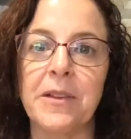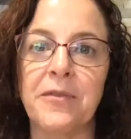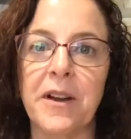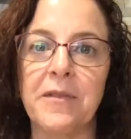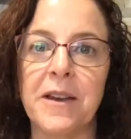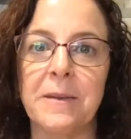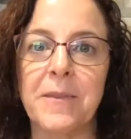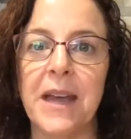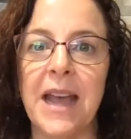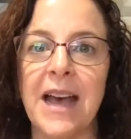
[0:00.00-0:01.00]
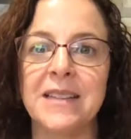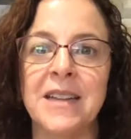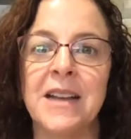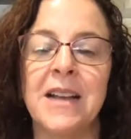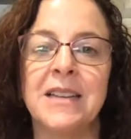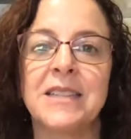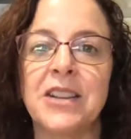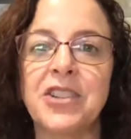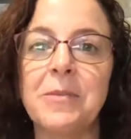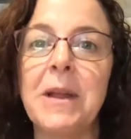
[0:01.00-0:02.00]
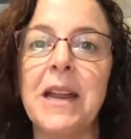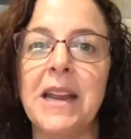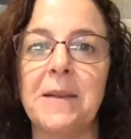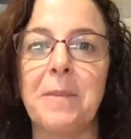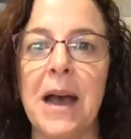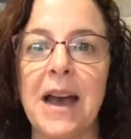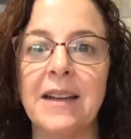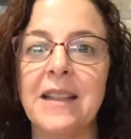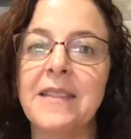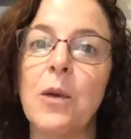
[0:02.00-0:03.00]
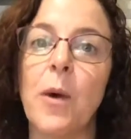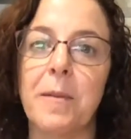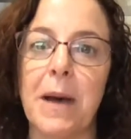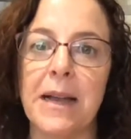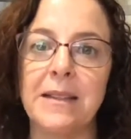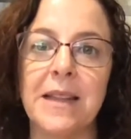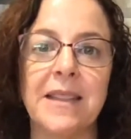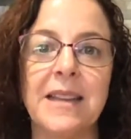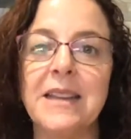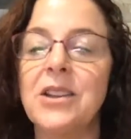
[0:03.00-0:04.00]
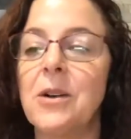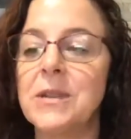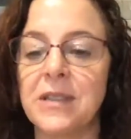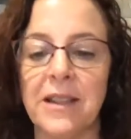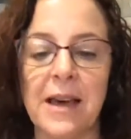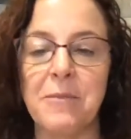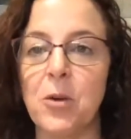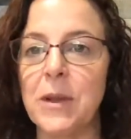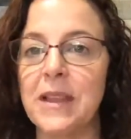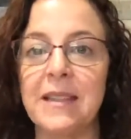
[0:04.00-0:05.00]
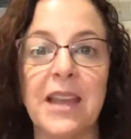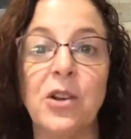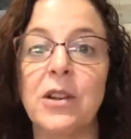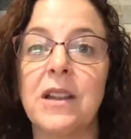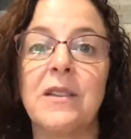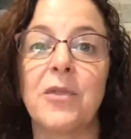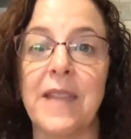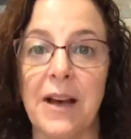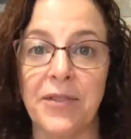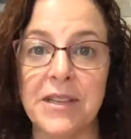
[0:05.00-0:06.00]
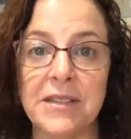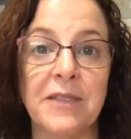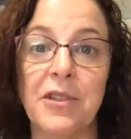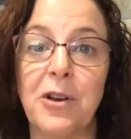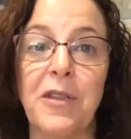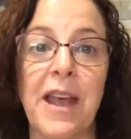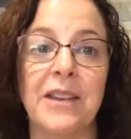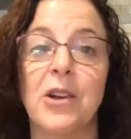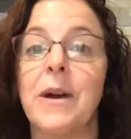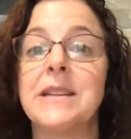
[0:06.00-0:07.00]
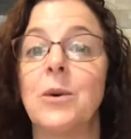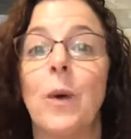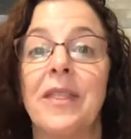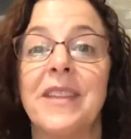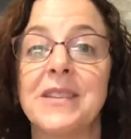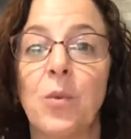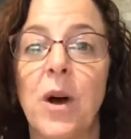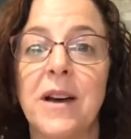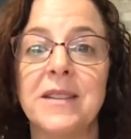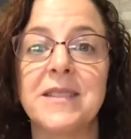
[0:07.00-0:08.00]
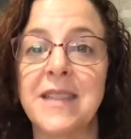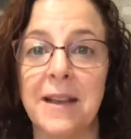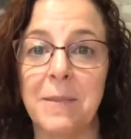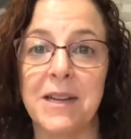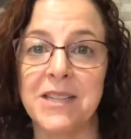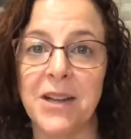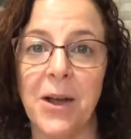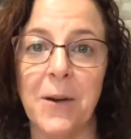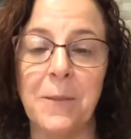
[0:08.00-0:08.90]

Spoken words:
front of them that has such an immediate impact that they want to buy it, that they didn't know until that moment that they couldn't live without this, even though they had no idea what this was 10 minutes ago.